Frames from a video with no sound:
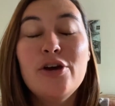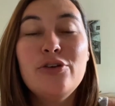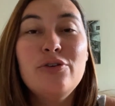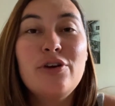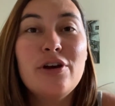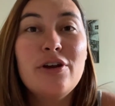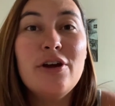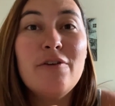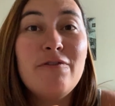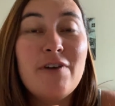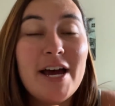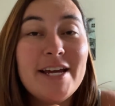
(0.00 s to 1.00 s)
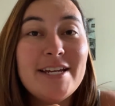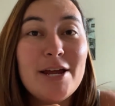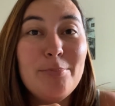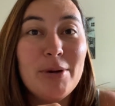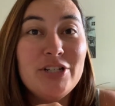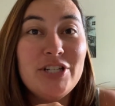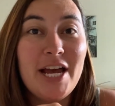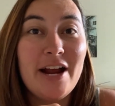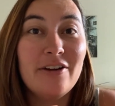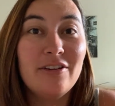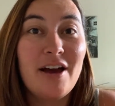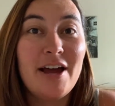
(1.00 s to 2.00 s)
You could find a budget
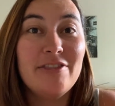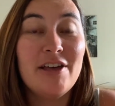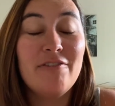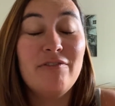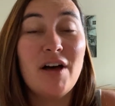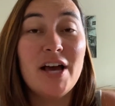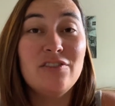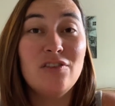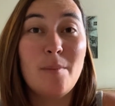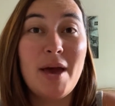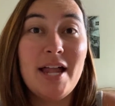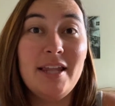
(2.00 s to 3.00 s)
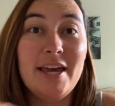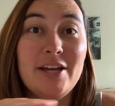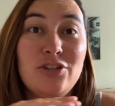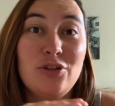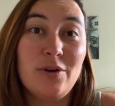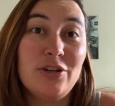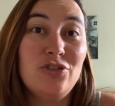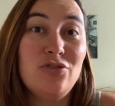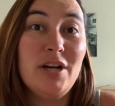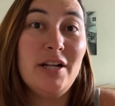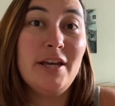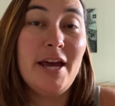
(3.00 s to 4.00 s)
airline that flies from LA to
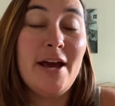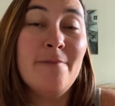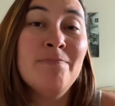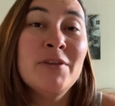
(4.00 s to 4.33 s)
Australia,